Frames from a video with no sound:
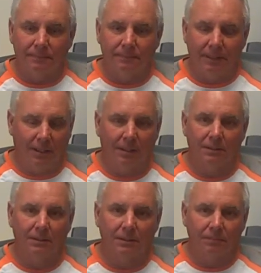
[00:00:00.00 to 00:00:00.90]
Because
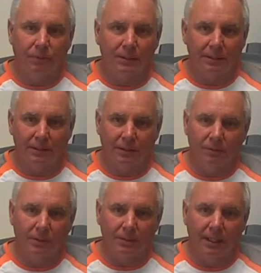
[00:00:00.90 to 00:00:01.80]
of this preseason that
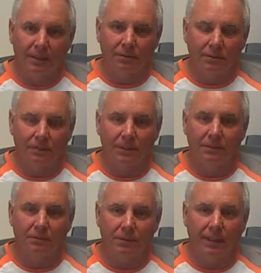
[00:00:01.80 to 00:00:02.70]
we schedule,
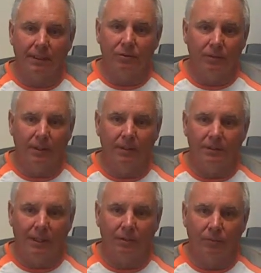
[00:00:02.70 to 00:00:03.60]
especially when you add Trinity and
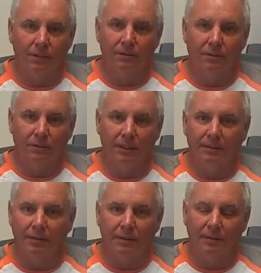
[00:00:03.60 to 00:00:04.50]
Southwestern on there
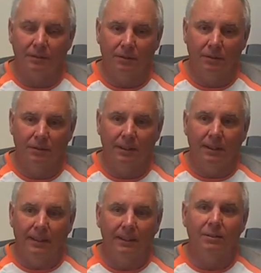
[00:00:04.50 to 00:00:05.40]
every year. So
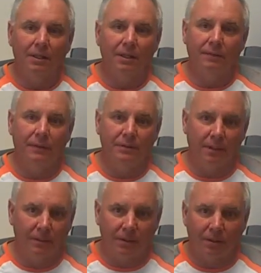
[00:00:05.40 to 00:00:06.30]
it's tough and it's
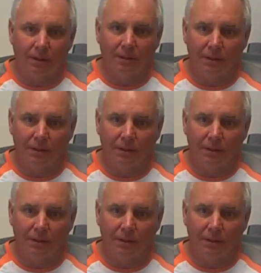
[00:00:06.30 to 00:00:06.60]
going to be hard.